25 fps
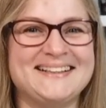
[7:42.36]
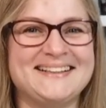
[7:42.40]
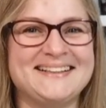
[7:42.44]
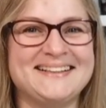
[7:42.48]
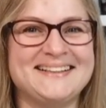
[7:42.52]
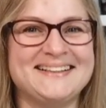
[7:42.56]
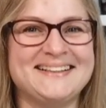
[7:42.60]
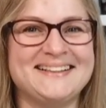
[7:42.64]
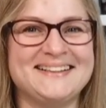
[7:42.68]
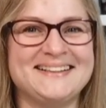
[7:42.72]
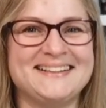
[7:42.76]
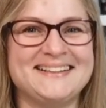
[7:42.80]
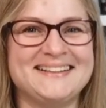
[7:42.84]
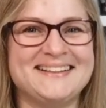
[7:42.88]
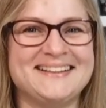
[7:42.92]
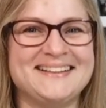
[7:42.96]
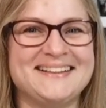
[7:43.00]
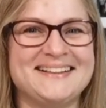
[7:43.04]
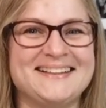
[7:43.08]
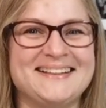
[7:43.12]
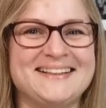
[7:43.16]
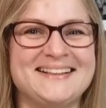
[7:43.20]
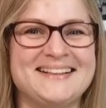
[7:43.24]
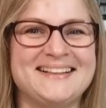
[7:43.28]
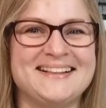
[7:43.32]

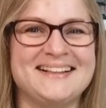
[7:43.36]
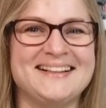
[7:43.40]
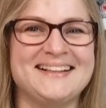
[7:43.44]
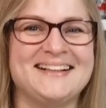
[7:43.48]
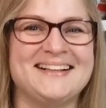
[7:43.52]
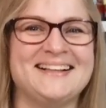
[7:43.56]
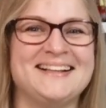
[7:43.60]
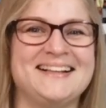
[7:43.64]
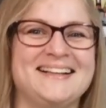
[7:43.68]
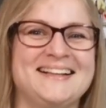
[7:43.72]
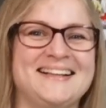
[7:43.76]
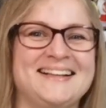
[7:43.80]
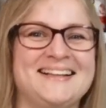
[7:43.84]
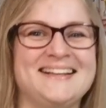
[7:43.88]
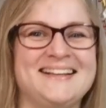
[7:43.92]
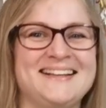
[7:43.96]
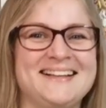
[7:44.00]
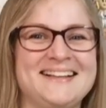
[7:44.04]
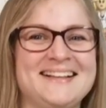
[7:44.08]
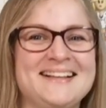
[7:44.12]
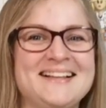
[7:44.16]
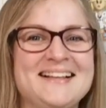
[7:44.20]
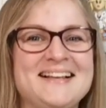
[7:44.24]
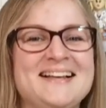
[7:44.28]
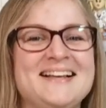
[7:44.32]

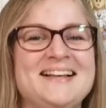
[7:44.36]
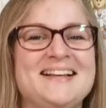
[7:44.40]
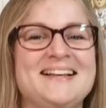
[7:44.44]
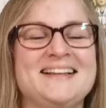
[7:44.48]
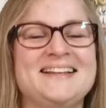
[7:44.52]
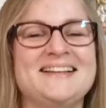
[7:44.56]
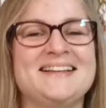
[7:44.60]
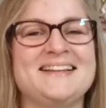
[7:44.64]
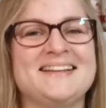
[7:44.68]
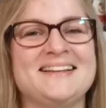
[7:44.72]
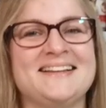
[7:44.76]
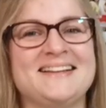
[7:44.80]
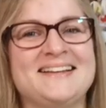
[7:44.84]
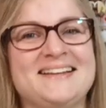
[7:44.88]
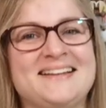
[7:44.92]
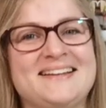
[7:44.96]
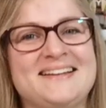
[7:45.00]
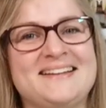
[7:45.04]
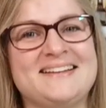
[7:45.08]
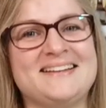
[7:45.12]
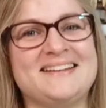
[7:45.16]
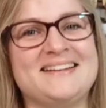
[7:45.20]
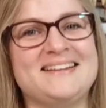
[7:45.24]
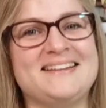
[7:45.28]
(silent)